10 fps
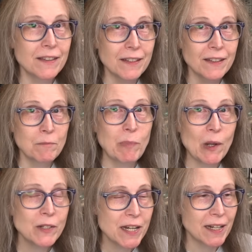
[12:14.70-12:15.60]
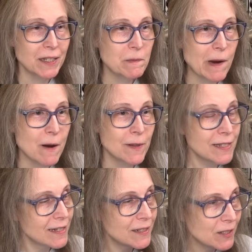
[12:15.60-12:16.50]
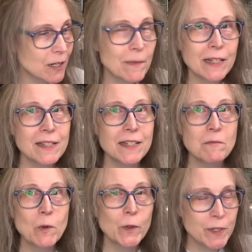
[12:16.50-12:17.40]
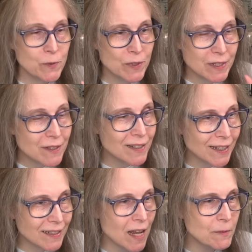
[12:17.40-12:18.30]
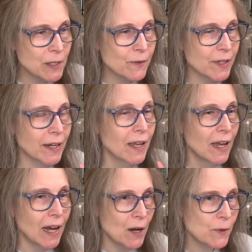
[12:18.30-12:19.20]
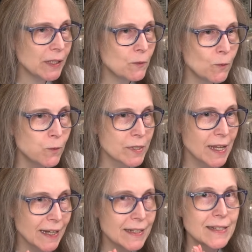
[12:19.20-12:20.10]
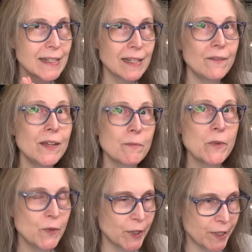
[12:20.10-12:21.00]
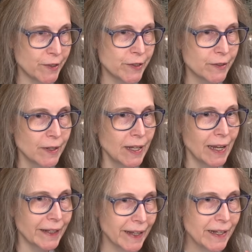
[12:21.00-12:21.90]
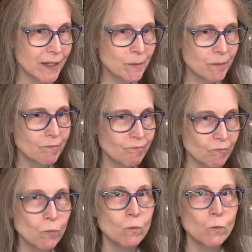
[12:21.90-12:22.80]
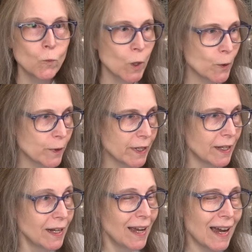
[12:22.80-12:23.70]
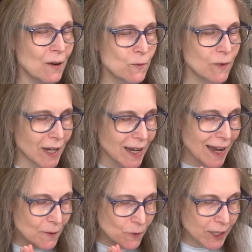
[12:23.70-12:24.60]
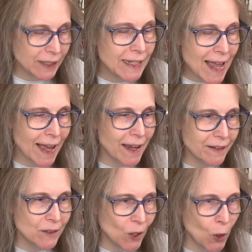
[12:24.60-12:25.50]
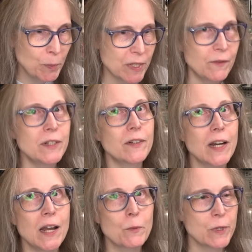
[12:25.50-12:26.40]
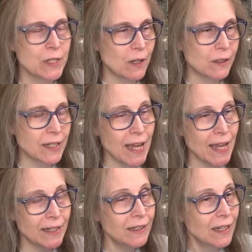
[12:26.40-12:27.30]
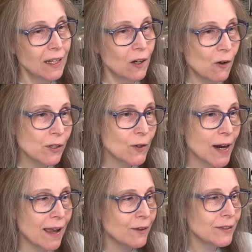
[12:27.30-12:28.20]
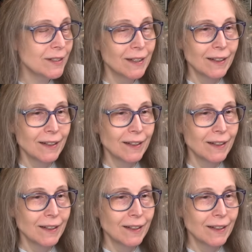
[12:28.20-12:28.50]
the ball chain experiments, and I didn't talk about Steve Mould. This was this was like a top secret thing. I really was gonna just give him the footage and let him work with it. I. I really had hopes of a different kind of result. And on the ground,